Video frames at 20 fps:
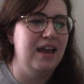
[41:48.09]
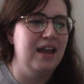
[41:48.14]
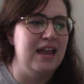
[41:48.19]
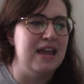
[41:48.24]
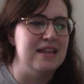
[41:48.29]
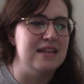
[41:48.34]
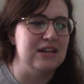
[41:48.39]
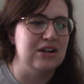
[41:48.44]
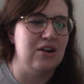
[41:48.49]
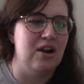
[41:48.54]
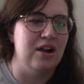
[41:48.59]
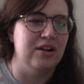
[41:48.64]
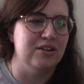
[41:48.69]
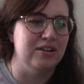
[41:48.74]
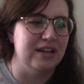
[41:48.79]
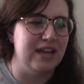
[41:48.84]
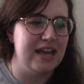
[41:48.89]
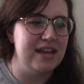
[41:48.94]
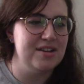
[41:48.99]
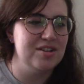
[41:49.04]
in the
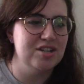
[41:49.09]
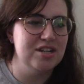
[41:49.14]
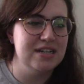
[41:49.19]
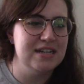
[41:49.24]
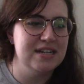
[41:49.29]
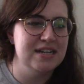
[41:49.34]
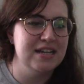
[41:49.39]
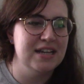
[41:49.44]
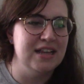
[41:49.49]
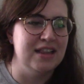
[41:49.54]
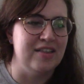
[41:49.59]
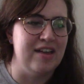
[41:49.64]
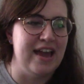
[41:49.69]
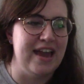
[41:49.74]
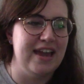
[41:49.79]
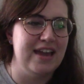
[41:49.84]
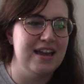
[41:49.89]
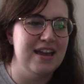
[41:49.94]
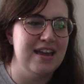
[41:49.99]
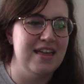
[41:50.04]
congregation,
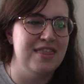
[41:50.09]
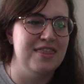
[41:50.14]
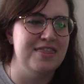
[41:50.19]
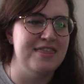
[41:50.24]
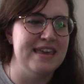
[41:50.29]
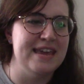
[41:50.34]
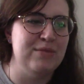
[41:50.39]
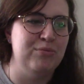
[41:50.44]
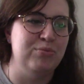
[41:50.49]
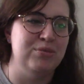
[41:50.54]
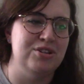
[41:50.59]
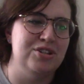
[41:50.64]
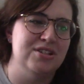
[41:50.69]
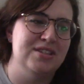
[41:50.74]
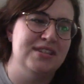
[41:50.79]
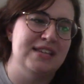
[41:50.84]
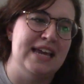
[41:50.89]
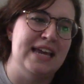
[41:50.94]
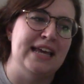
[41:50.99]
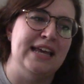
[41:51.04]
like it would just,